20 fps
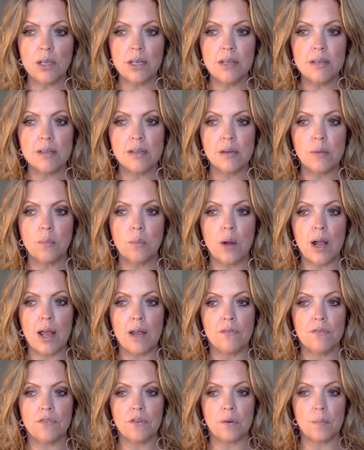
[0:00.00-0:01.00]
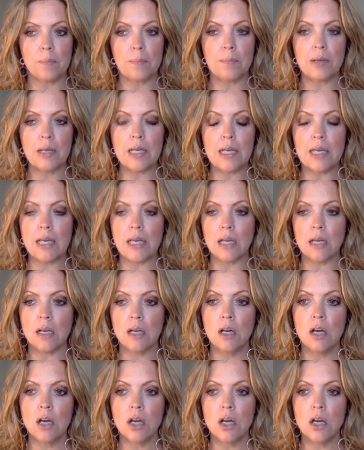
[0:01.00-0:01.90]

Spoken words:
easy way for me